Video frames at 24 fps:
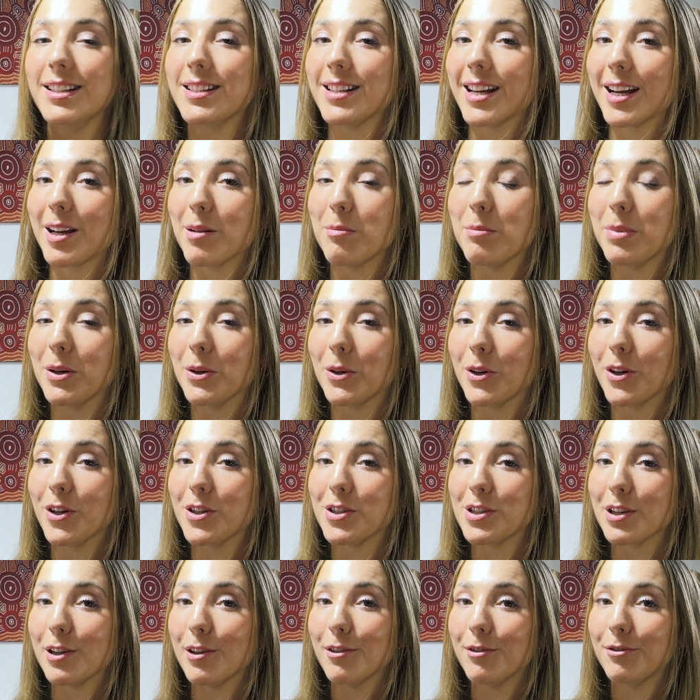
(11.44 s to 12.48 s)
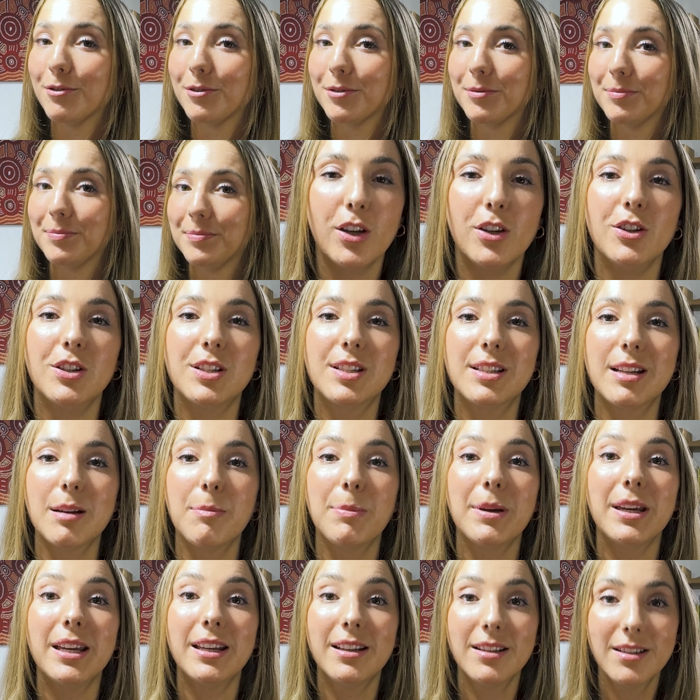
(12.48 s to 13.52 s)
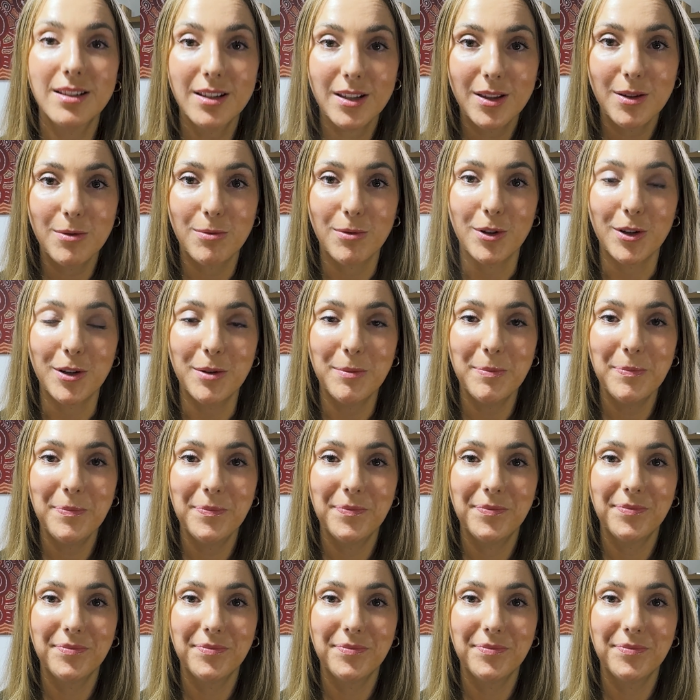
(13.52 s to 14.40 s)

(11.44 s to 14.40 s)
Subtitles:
the second bell goes off. You step into the room.